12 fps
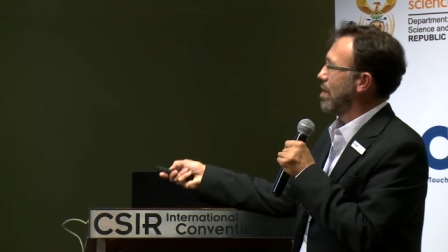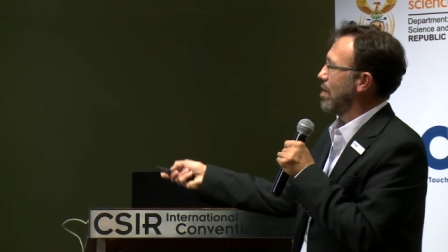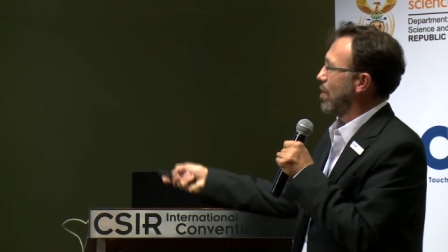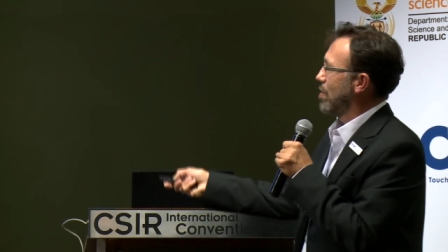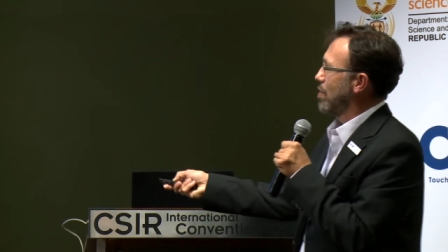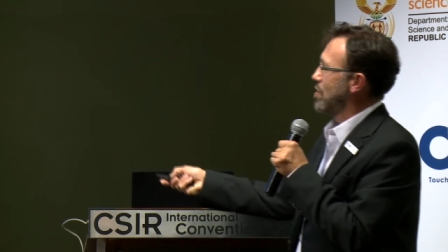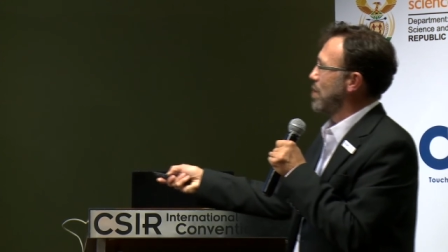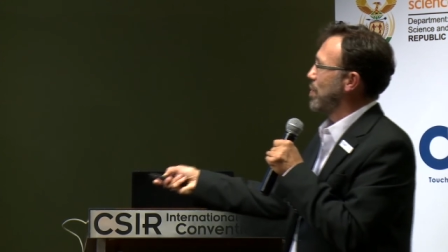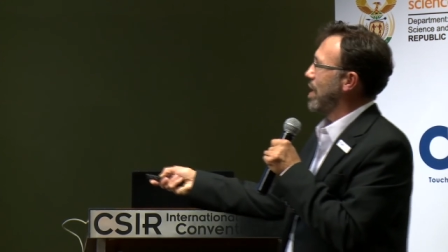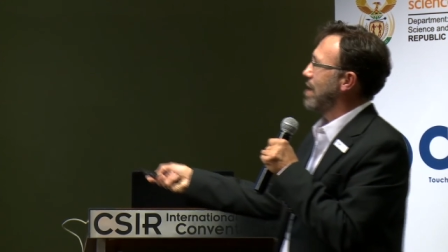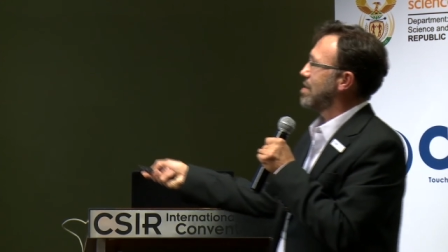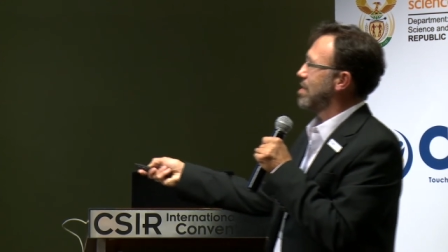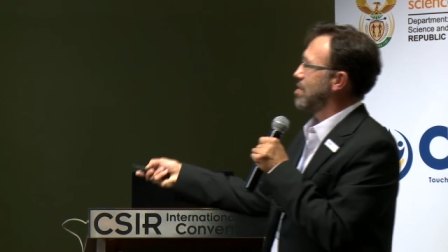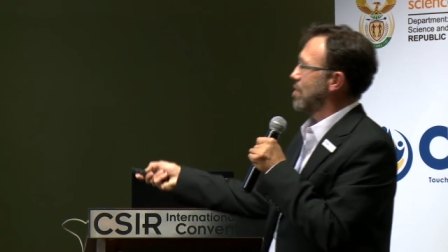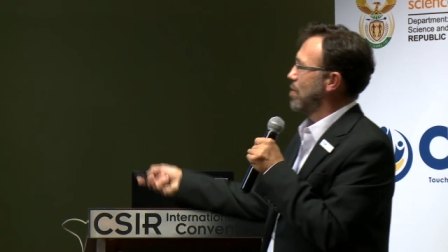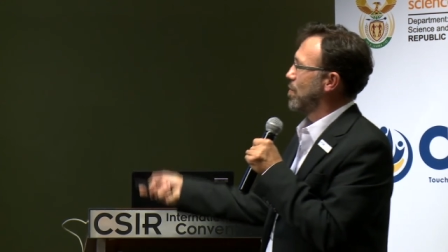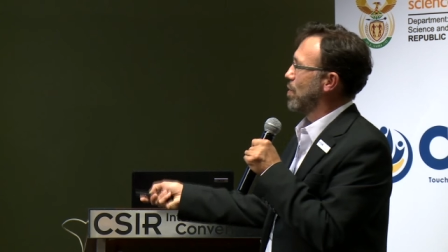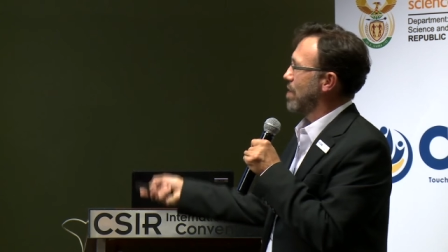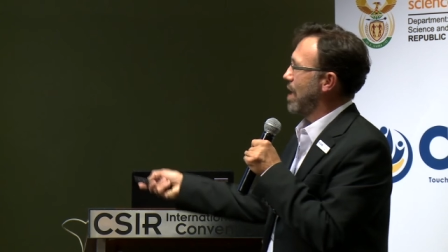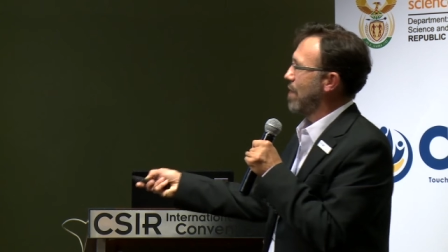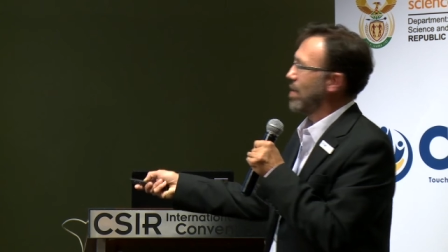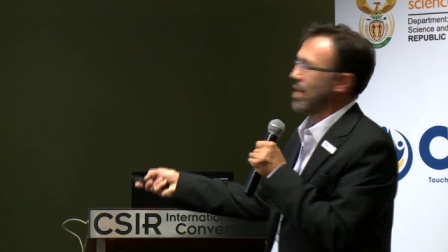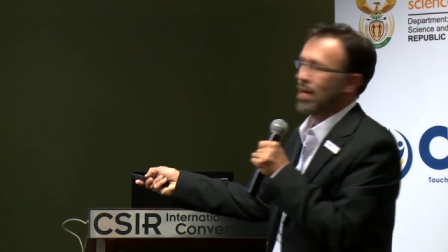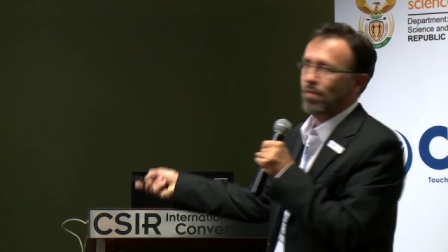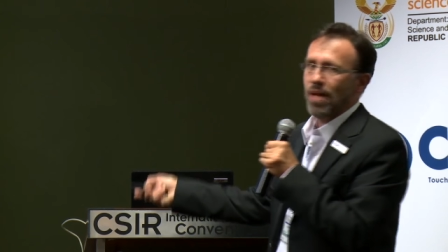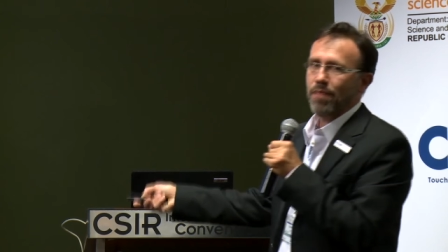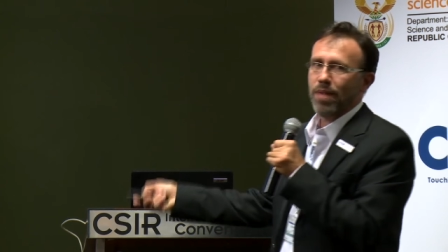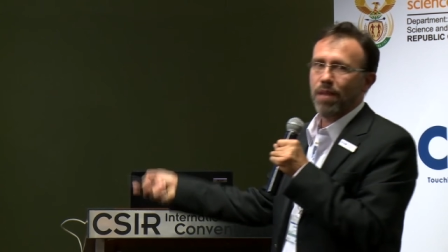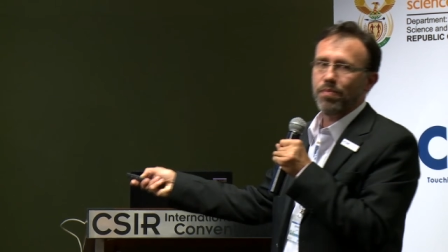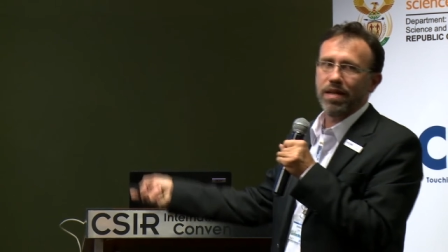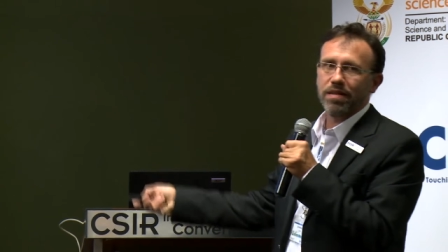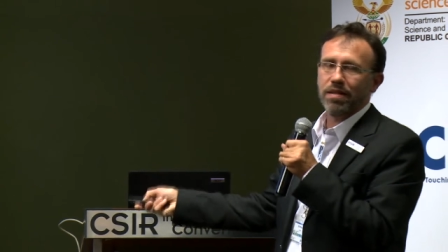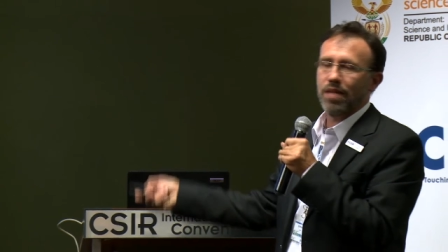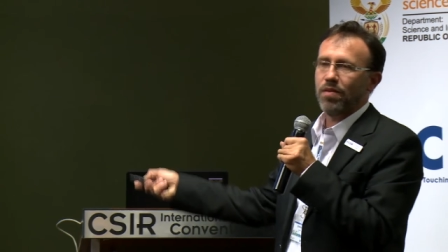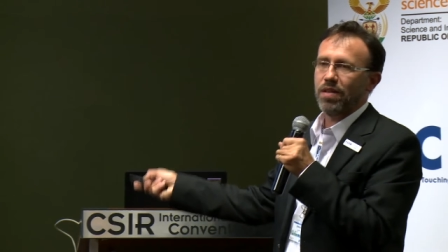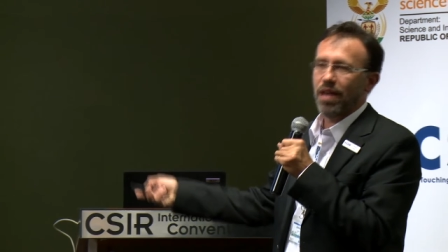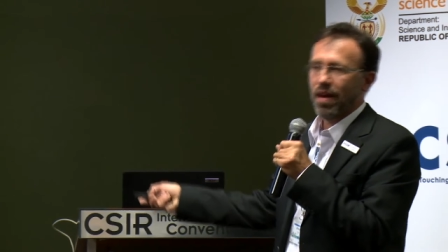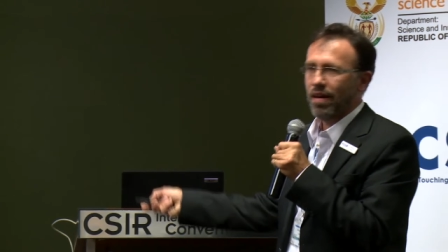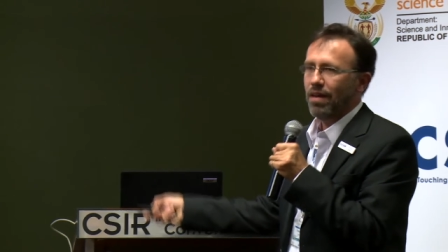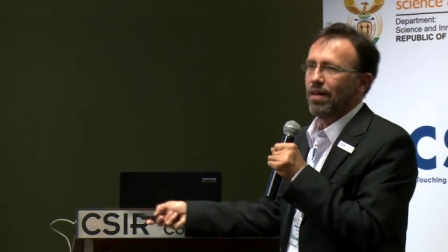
uh, on your GPS and so forth, and having that map updated every day.